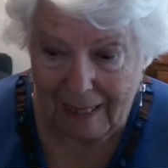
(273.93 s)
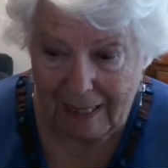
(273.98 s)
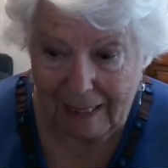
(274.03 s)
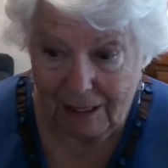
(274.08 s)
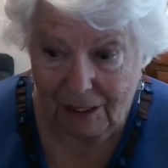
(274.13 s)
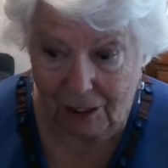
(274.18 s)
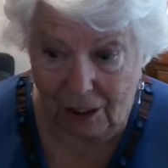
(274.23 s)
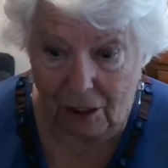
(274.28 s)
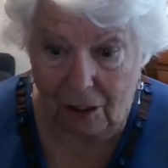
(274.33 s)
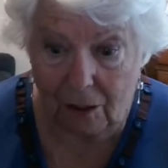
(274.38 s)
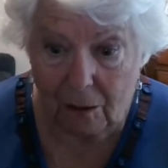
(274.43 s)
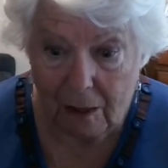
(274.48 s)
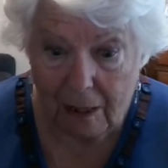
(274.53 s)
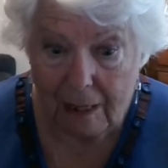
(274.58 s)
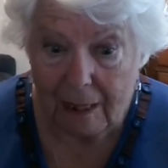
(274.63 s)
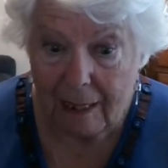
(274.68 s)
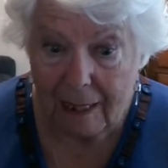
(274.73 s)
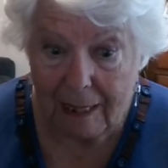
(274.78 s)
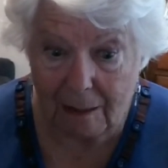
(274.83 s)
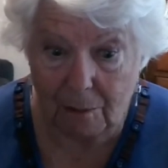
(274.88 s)
So
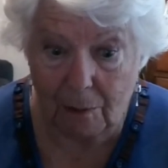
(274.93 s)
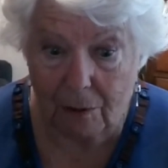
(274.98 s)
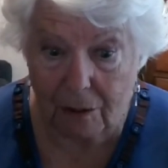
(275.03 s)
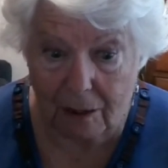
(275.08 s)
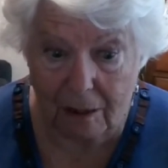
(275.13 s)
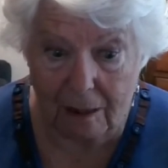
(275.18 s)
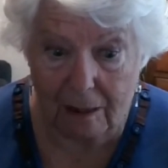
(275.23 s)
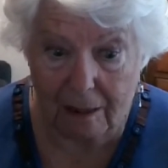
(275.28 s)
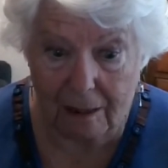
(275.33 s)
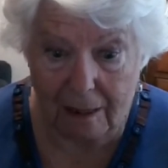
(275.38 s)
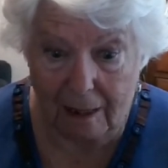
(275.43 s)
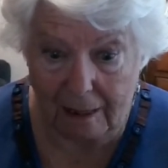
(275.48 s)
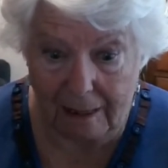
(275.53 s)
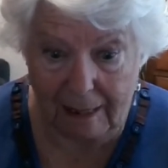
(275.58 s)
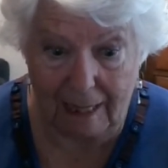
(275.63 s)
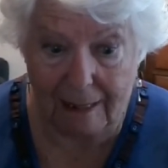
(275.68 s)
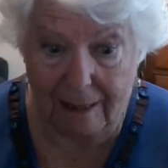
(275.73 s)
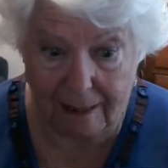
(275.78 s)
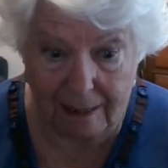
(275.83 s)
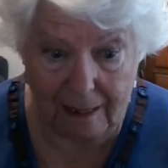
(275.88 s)
it wasn't a
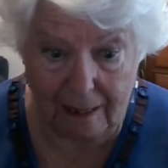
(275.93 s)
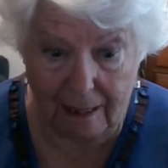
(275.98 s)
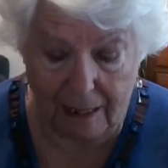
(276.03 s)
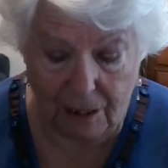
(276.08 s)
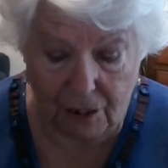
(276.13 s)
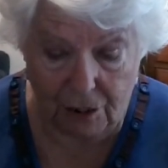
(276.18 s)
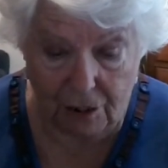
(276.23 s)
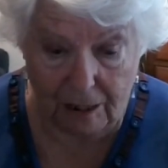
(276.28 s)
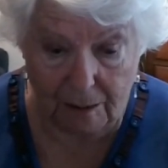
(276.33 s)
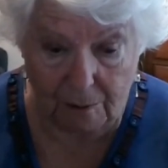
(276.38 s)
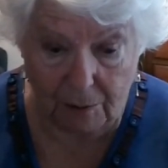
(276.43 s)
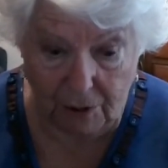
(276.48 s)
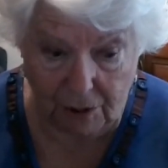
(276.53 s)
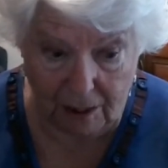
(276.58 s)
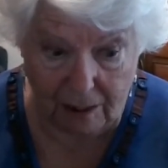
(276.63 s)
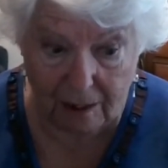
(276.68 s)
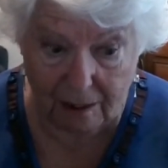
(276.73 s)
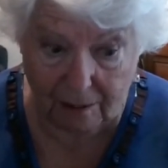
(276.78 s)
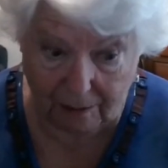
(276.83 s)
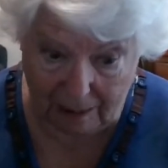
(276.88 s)
cancellation. It was
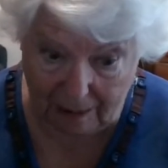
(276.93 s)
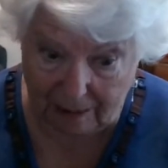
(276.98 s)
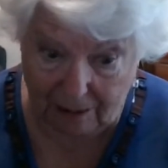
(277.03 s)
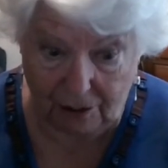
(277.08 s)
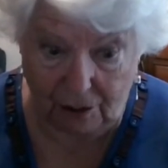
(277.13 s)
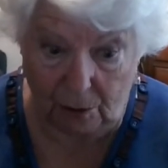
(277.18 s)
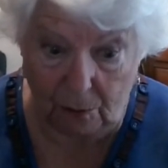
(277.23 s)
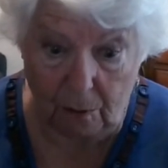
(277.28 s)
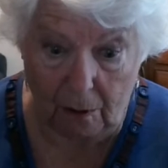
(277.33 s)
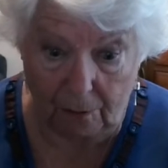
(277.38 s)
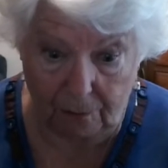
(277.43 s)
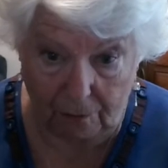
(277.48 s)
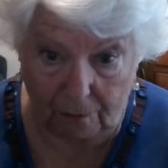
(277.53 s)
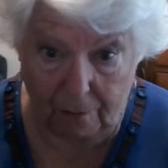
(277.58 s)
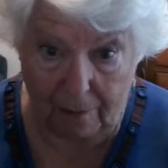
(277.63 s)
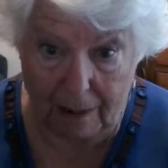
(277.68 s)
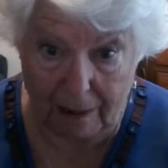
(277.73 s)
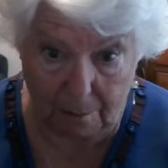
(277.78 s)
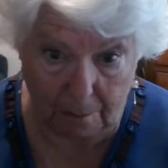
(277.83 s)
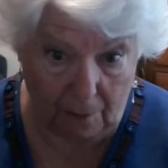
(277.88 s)
just to do often
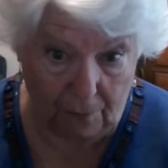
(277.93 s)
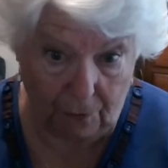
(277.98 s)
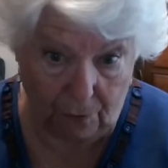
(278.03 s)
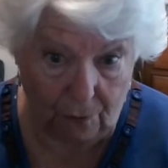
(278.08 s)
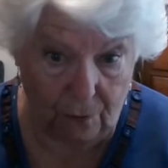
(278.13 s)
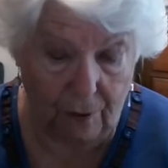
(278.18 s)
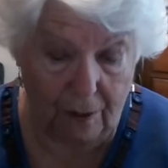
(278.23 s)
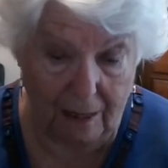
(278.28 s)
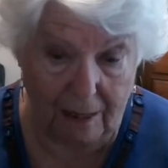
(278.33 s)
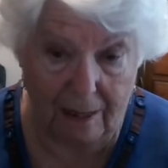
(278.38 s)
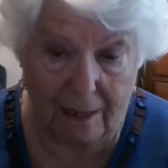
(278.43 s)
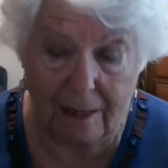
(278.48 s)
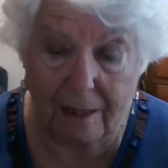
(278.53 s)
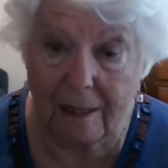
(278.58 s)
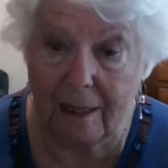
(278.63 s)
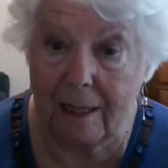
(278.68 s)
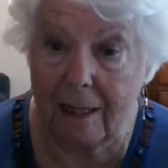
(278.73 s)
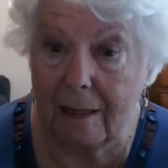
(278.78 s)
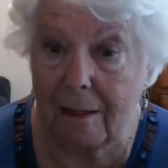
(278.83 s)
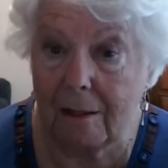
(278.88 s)
ring beforehand and
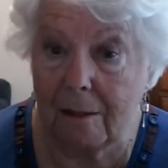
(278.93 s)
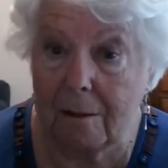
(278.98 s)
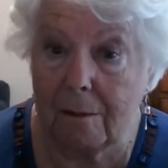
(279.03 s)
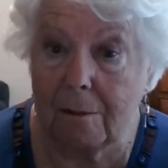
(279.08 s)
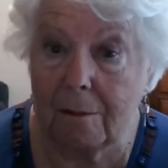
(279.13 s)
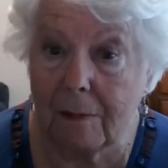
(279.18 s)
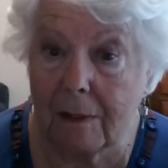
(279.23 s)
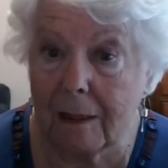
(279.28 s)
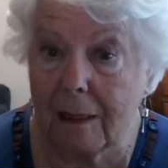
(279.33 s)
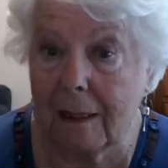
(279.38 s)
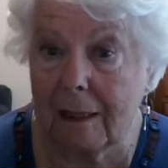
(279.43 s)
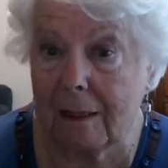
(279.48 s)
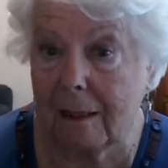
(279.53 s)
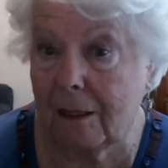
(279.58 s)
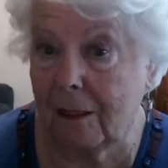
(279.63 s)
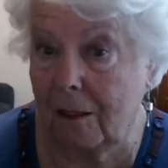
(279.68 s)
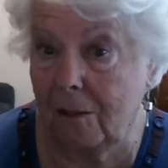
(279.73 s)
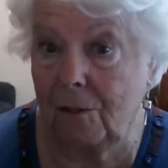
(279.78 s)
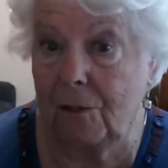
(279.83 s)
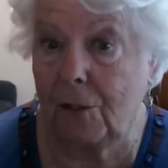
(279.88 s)
say,
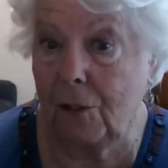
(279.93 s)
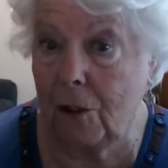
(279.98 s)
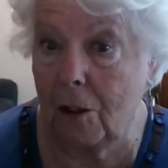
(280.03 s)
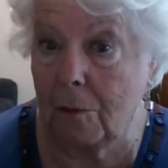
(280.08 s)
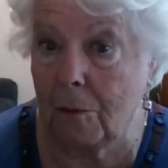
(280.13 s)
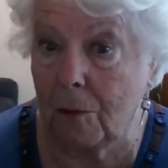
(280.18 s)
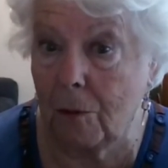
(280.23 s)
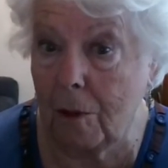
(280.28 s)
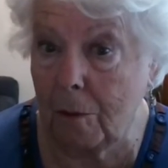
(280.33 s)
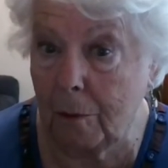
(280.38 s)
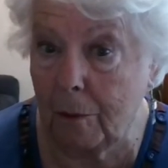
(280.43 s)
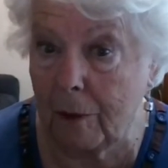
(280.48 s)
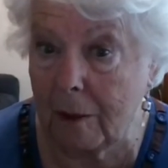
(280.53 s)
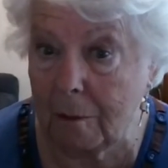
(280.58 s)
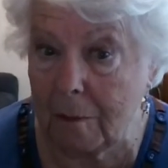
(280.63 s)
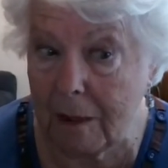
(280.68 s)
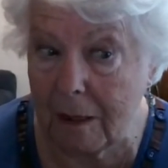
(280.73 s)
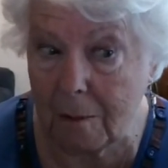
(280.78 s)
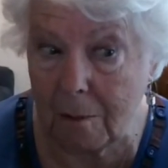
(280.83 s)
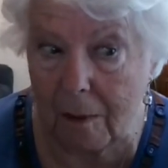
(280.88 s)
confirm your
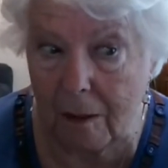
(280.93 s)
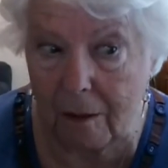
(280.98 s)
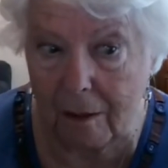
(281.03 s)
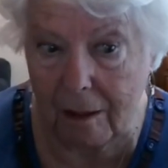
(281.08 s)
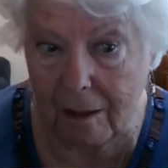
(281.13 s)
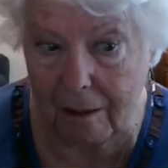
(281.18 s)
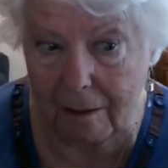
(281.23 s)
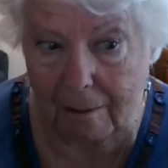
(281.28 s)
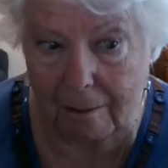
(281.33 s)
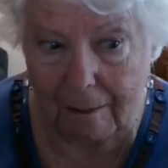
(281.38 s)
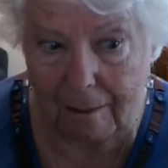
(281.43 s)
appointment tomorrow.